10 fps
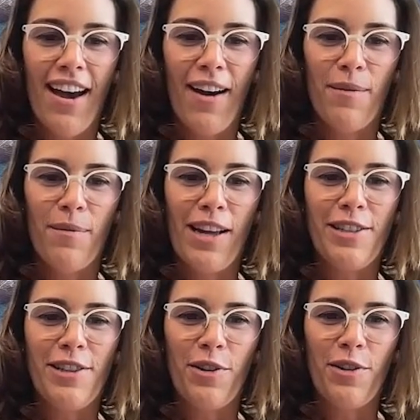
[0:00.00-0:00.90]
um,
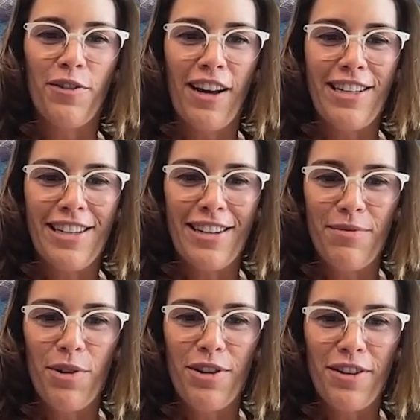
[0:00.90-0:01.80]
and so finds
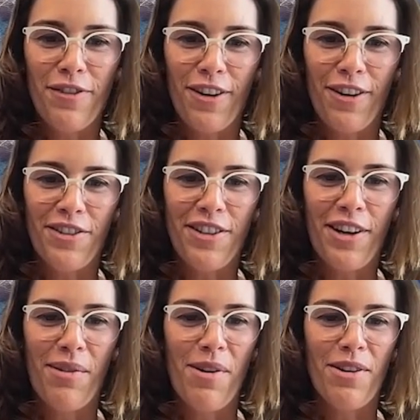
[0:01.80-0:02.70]
it more difficult to
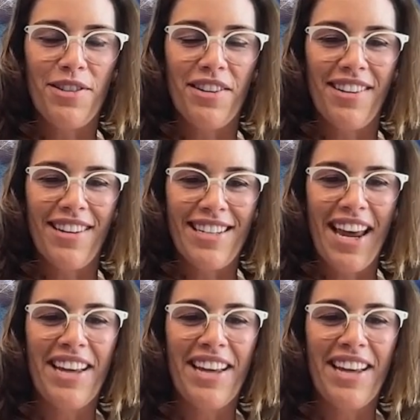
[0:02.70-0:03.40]
come out on these